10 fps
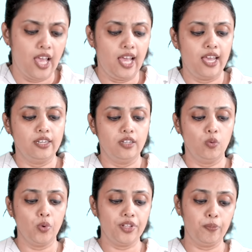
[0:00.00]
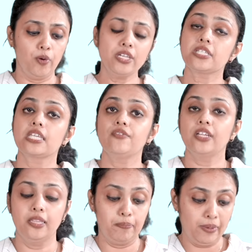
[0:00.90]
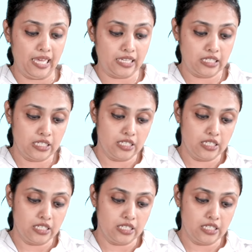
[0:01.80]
And what are the points given in the plan?